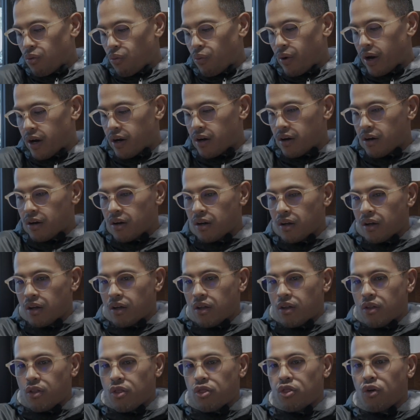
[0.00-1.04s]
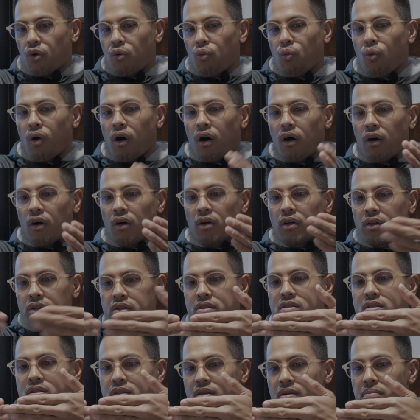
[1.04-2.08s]
where the
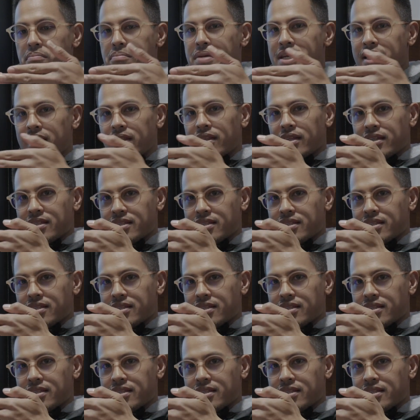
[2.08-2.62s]
walls meet the